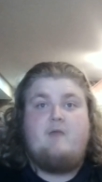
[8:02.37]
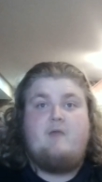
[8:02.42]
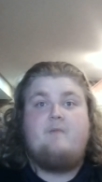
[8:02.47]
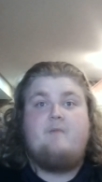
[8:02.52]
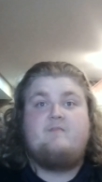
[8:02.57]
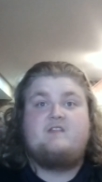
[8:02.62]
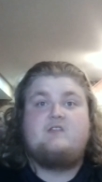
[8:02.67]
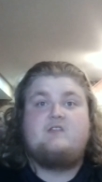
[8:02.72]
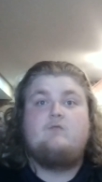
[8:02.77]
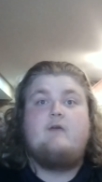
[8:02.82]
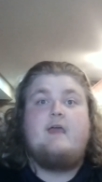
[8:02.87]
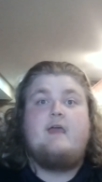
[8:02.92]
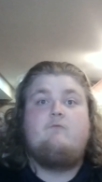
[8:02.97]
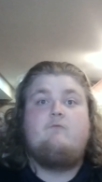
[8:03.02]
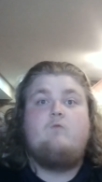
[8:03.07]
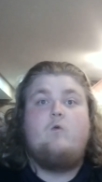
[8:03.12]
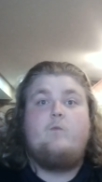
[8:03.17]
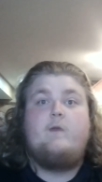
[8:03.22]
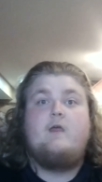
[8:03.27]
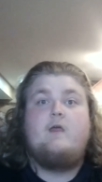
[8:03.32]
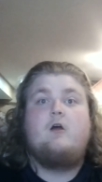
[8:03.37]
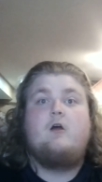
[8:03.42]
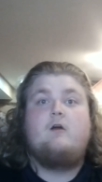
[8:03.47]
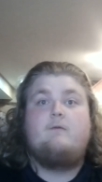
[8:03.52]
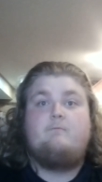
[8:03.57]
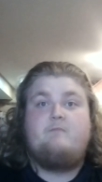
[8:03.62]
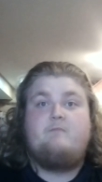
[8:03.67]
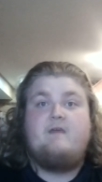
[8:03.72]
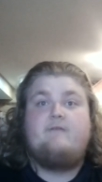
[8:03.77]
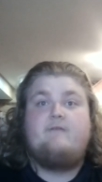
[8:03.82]
episode 8 will be
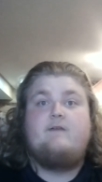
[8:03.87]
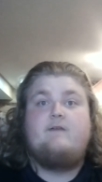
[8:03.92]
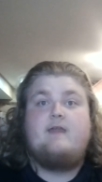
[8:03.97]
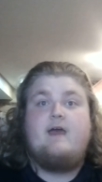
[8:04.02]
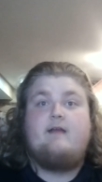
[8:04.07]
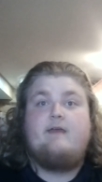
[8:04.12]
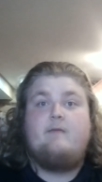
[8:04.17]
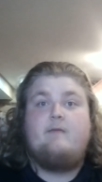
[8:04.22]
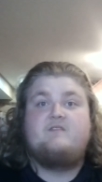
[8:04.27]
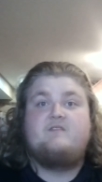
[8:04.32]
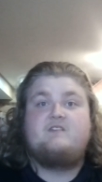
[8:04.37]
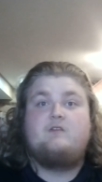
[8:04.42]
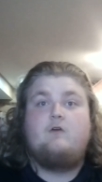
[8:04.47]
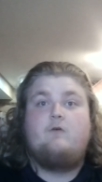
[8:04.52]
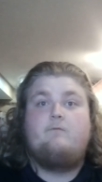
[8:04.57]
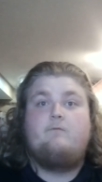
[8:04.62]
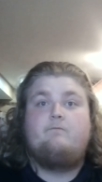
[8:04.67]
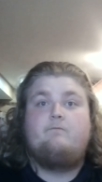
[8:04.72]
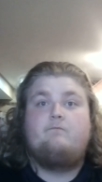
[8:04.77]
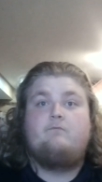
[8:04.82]
our big finale episode.